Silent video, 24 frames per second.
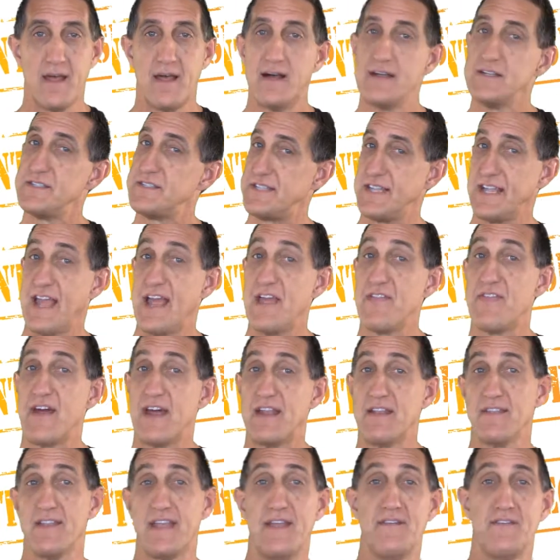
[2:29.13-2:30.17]
CA
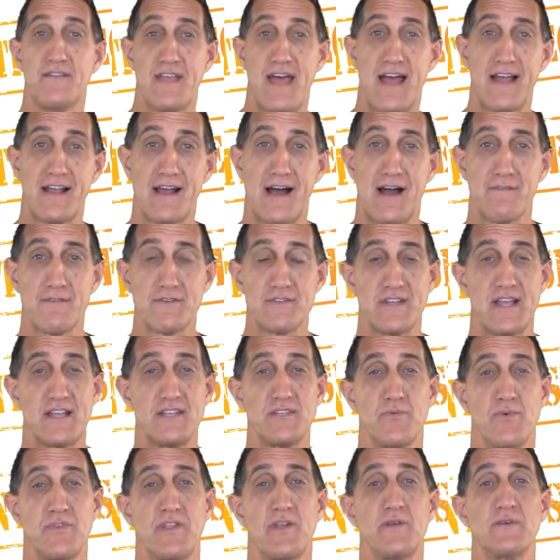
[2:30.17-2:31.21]
then leaves that conversation
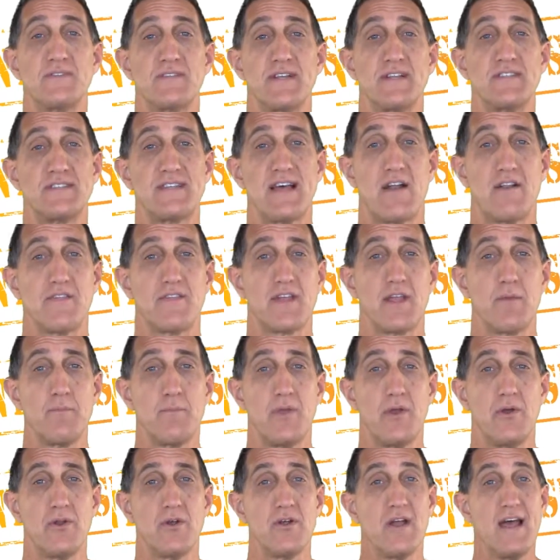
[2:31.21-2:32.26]
with you, sits down at the
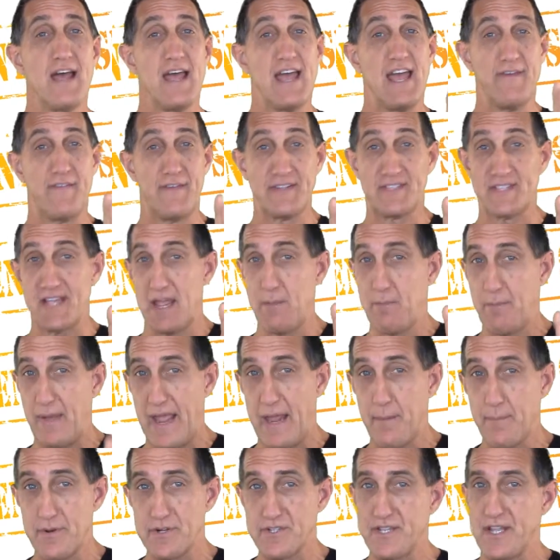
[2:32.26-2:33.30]
computer. If it's a
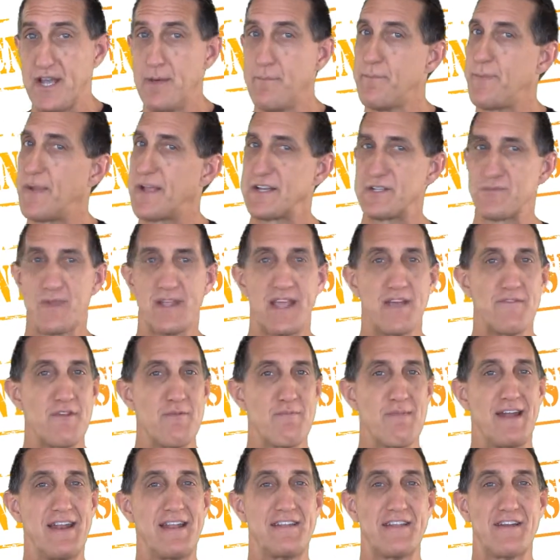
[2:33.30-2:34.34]
paper tip, because we give you
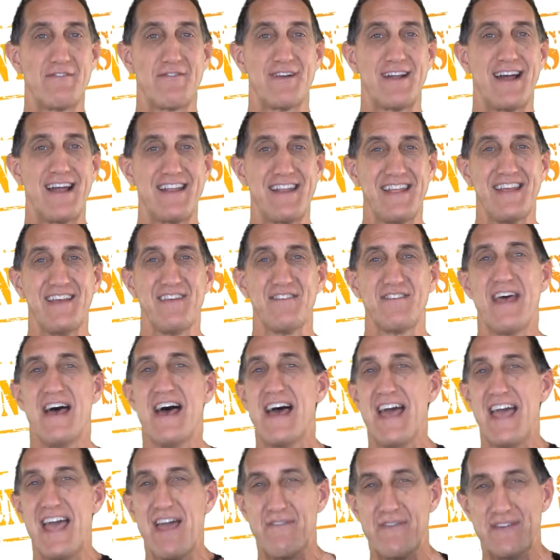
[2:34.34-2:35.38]
many different ideas,
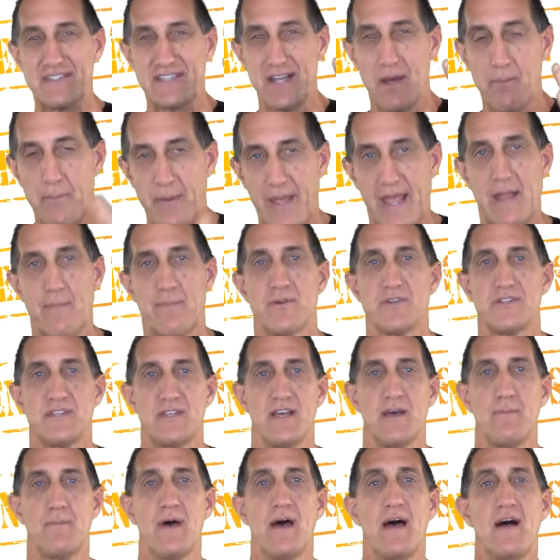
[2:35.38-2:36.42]
if it's a paper
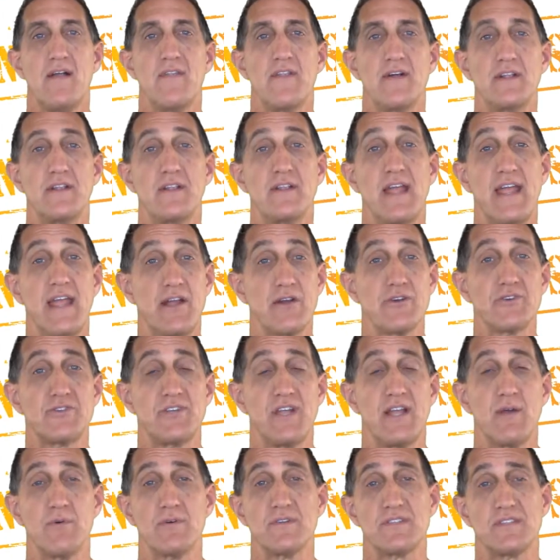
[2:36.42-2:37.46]
tip, then he or
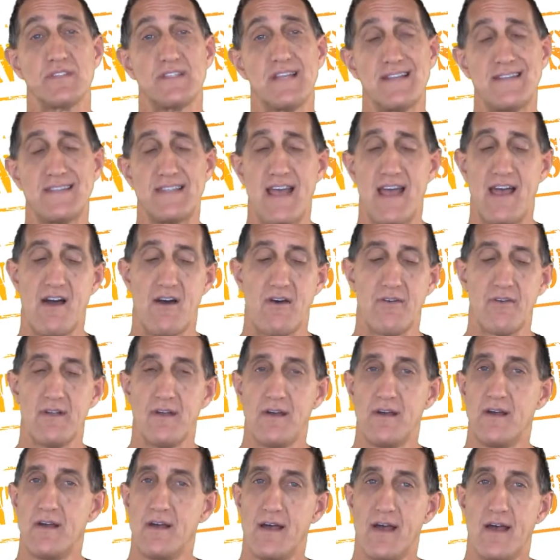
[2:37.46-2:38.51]
she will sit down,
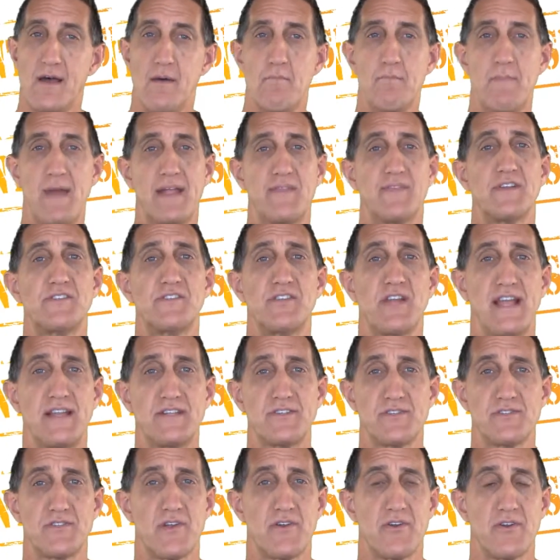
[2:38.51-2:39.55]
make the
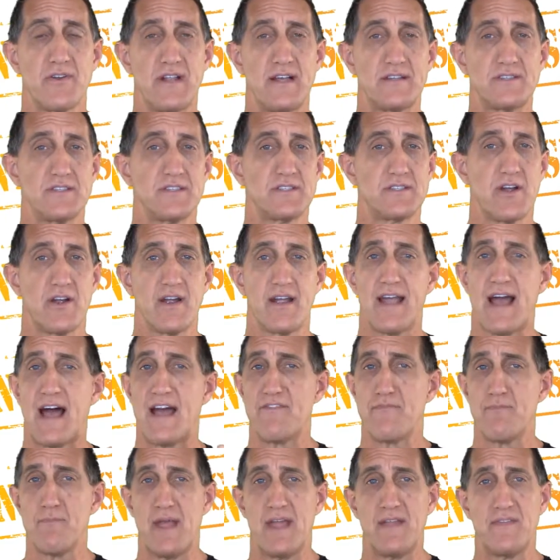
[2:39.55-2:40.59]
changes that are necessary.
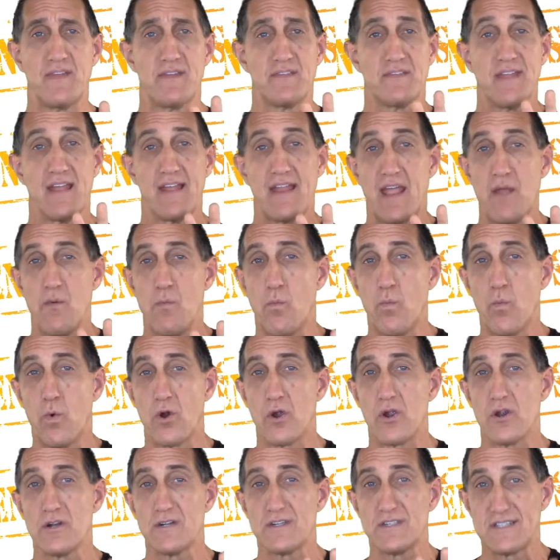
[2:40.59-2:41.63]
I've made this in a
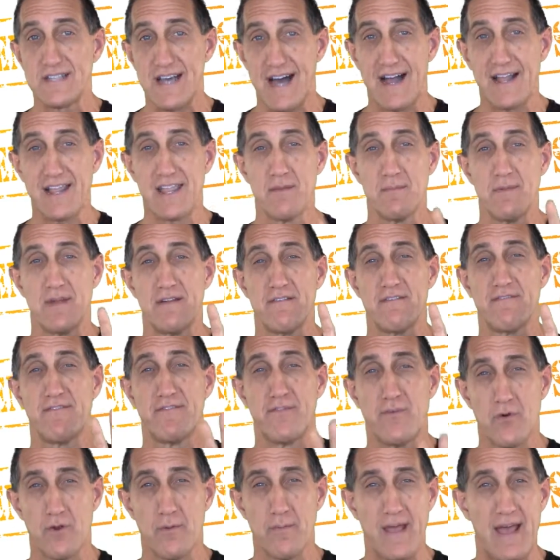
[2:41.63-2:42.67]
Word document
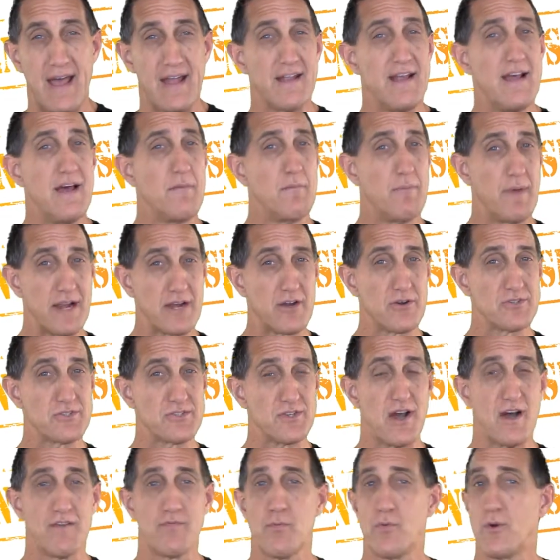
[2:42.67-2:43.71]
format,
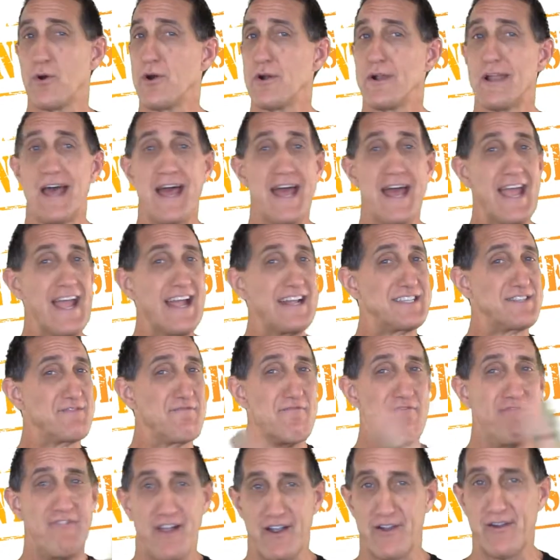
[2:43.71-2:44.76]
Microsoft Word. It's
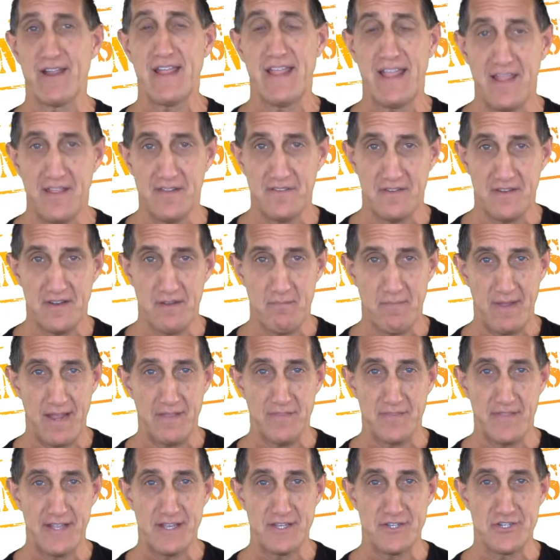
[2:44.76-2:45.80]
very easy to make
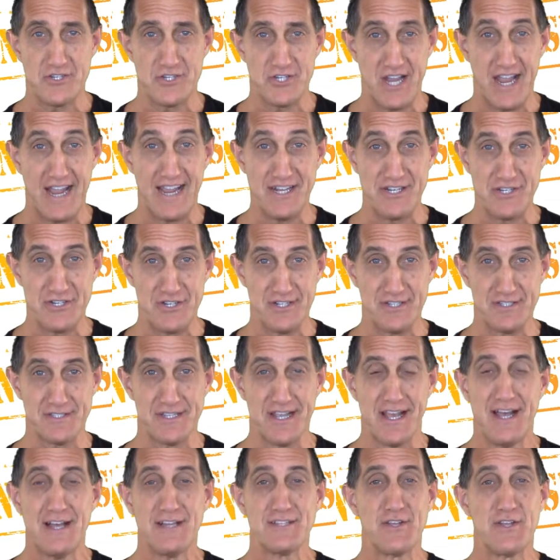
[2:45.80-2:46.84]
these changes.
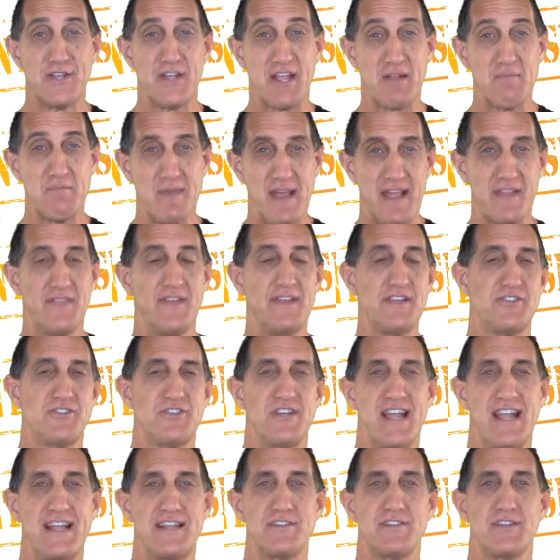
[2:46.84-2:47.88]
So you can make these
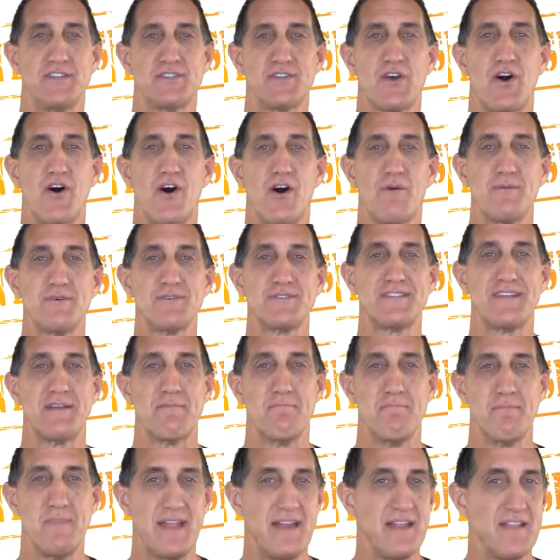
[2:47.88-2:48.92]
changes almost
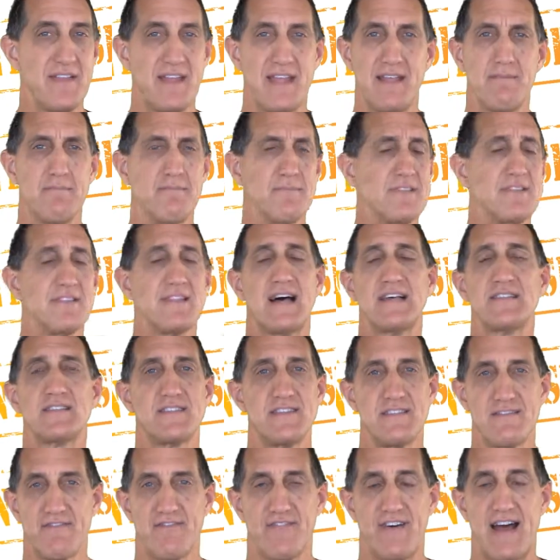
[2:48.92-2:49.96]
immediately, less
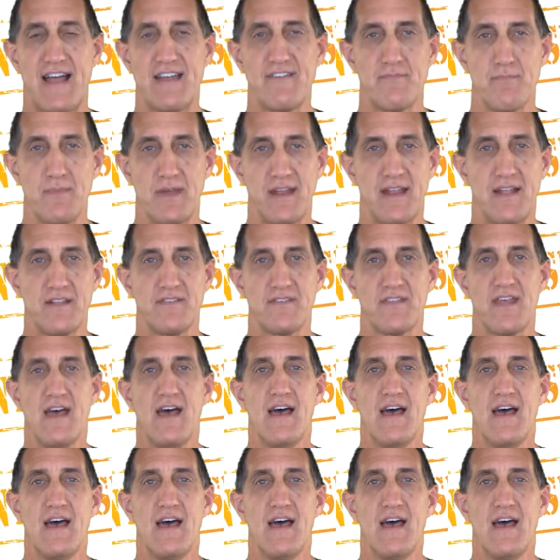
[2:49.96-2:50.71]
than 5 minutes.